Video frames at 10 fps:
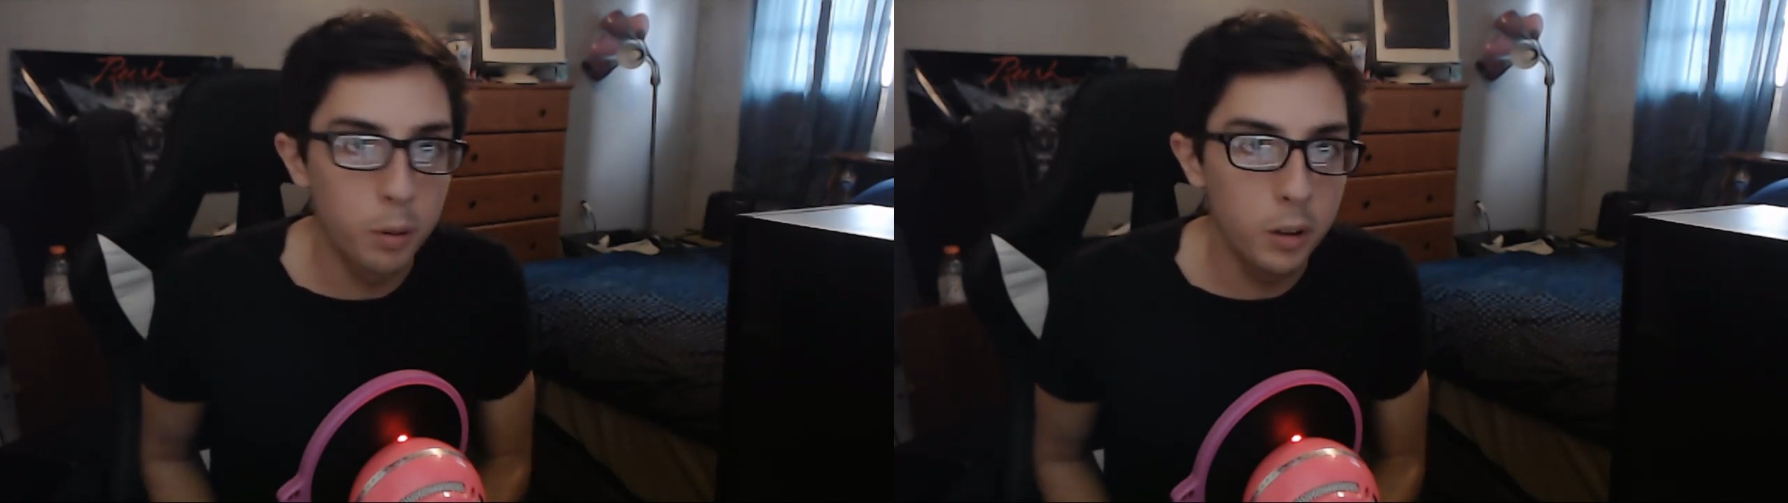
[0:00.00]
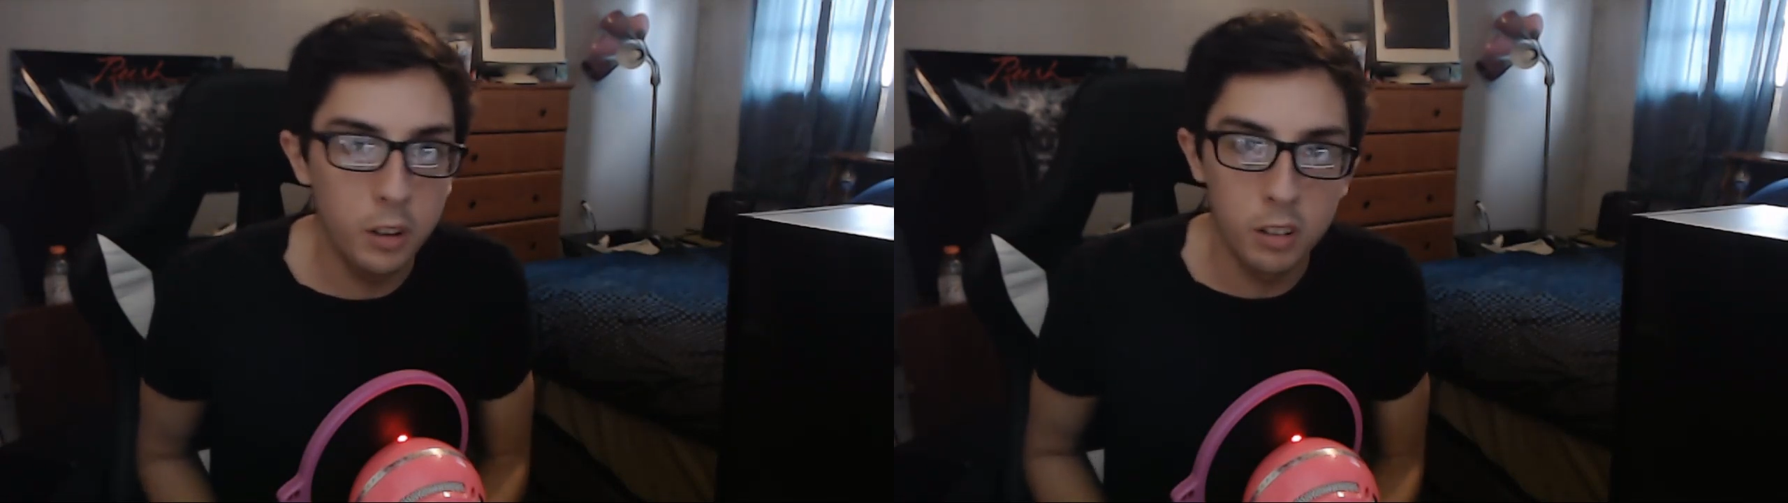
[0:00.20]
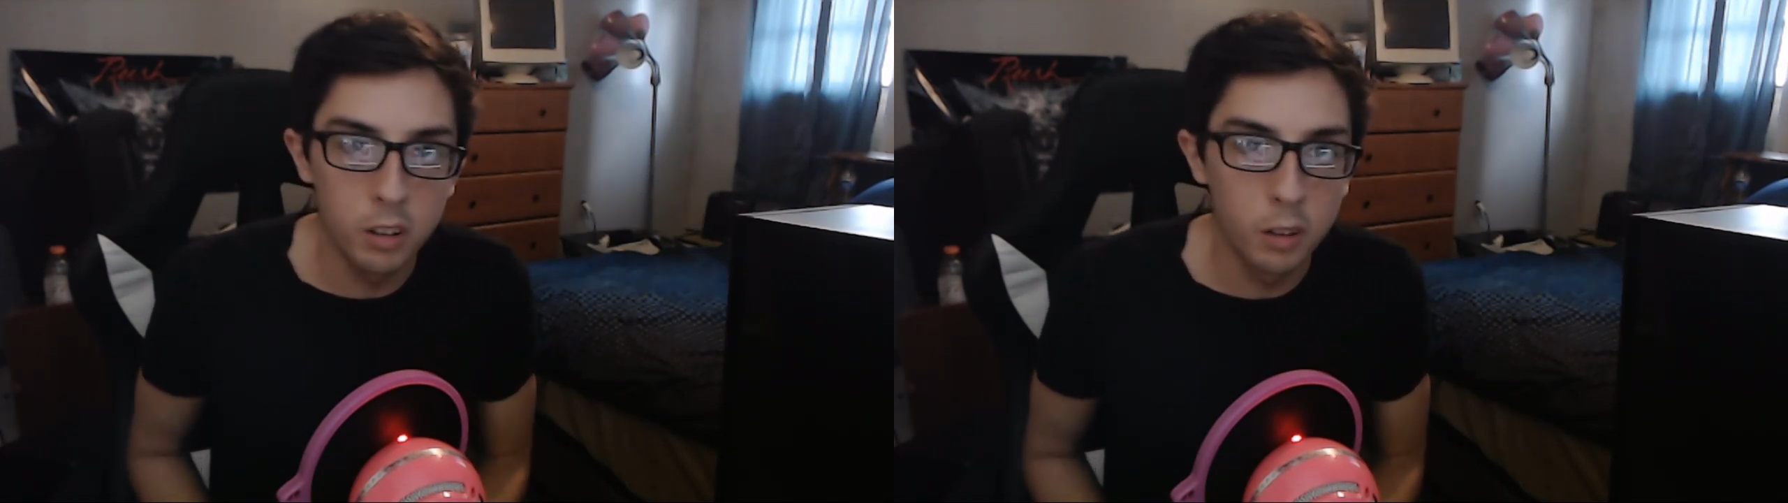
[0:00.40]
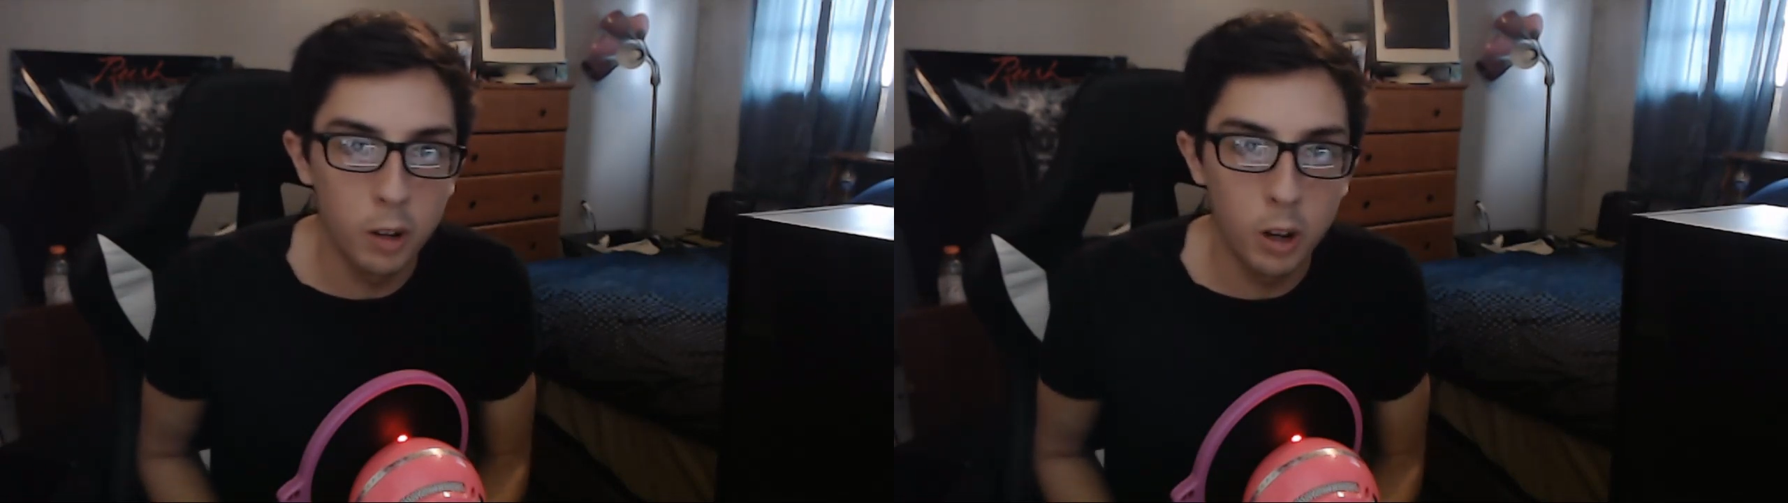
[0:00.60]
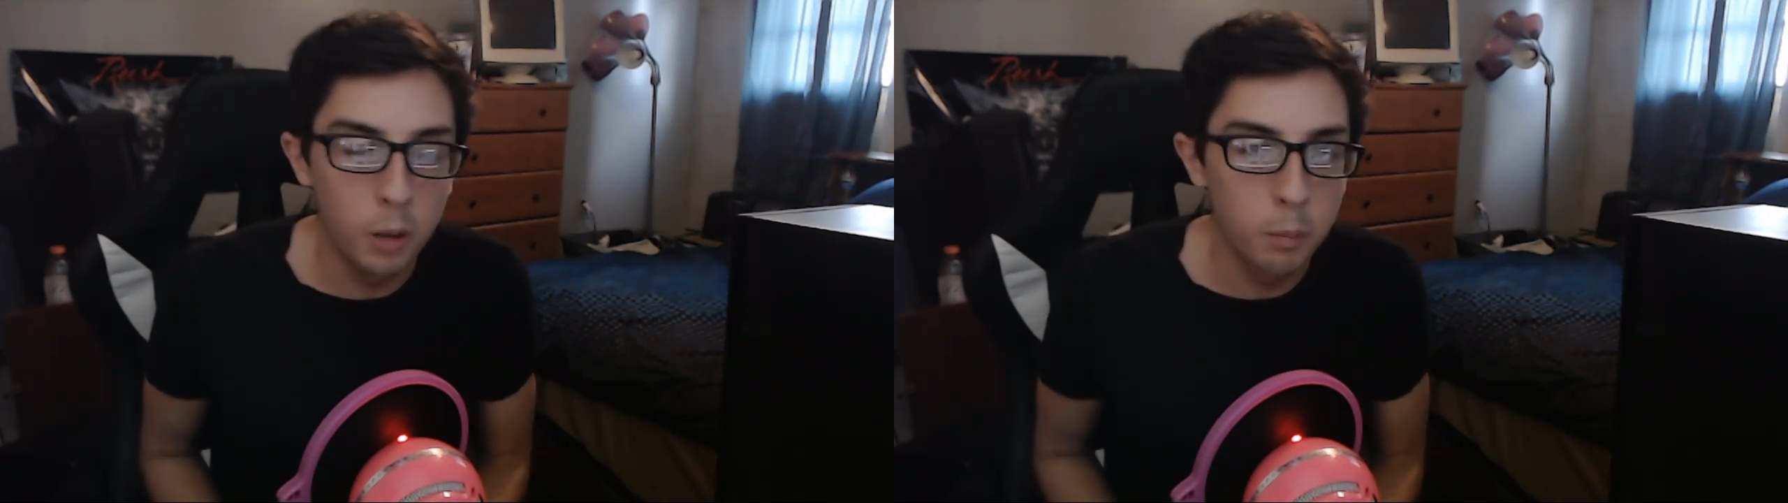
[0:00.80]
pretty decent
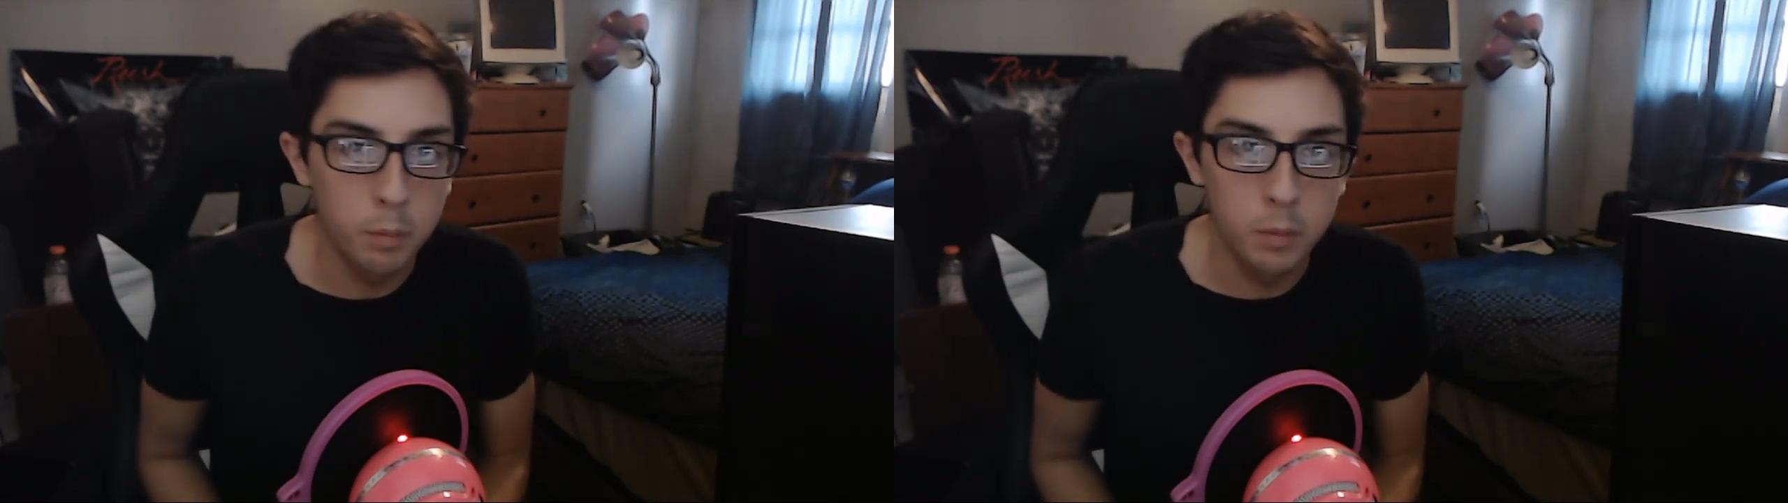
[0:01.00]
overall.